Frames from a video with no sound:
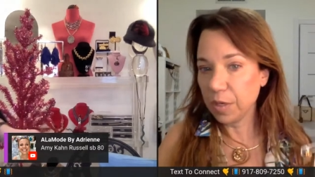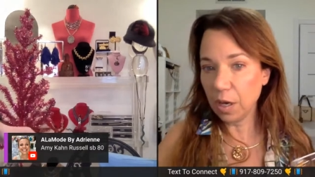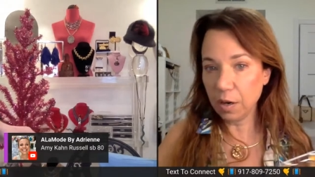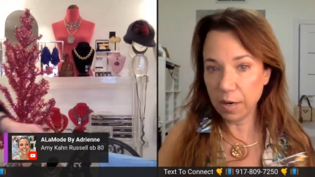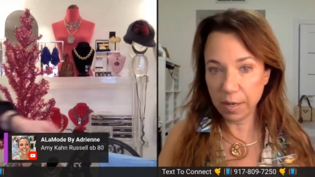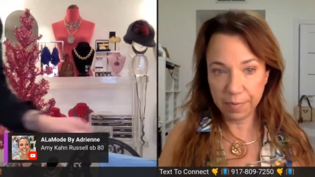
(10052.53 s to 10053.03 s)
All
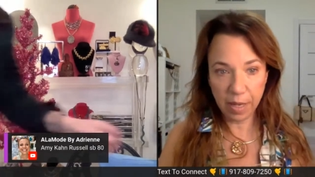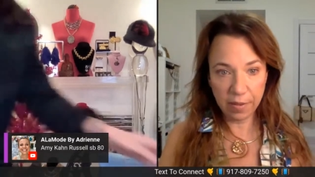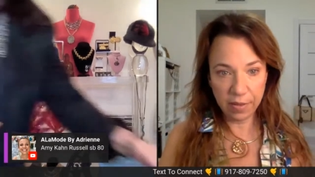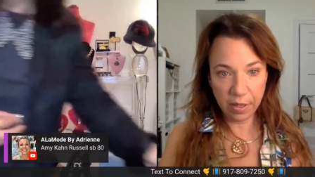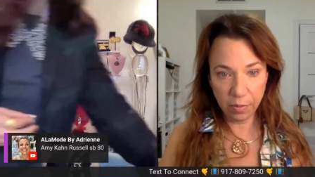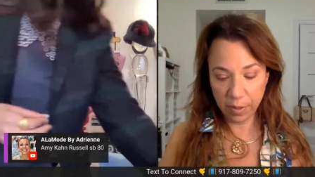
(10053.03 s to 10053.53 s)
right, I
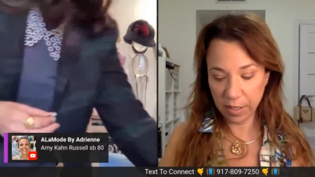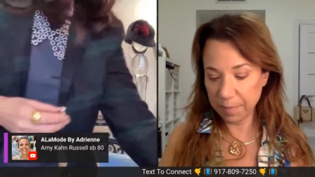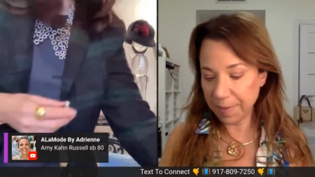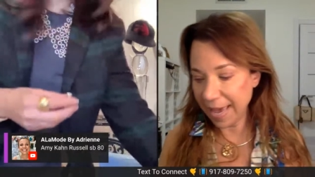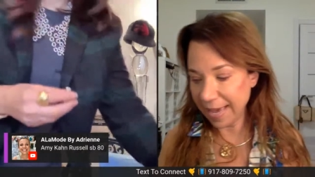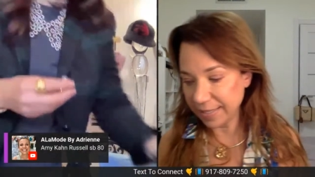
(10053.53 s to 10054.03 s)
think we're gonna
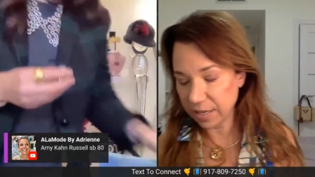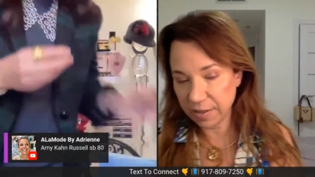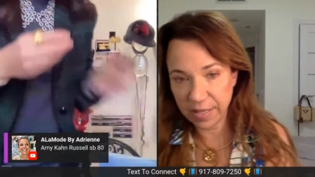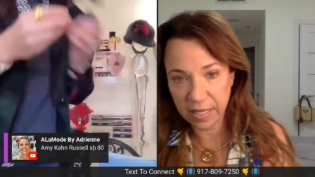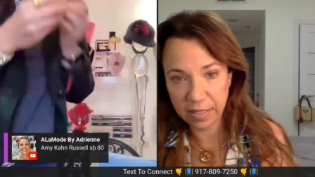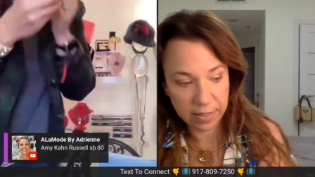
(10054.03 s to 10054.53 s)
pass on
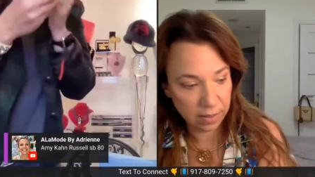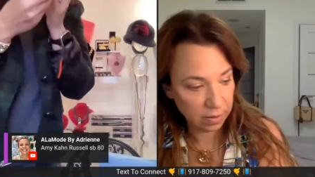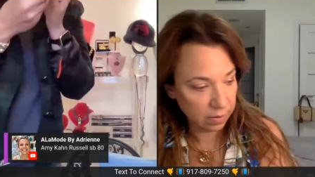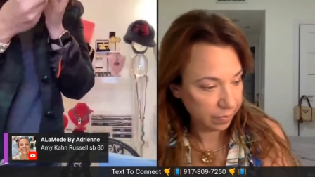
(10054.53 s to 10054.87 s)
these.